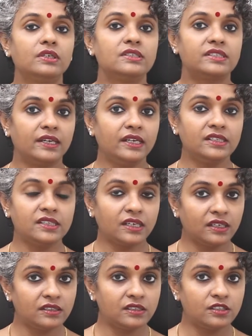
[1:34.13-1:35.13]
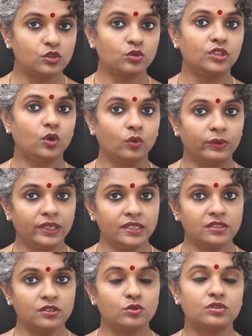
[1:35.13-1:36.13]
sending signals to the
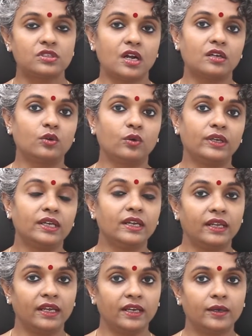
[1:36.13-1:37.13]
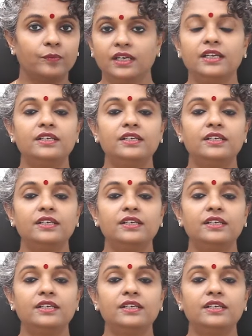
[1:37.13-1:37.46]
ovaries to start growing an egg.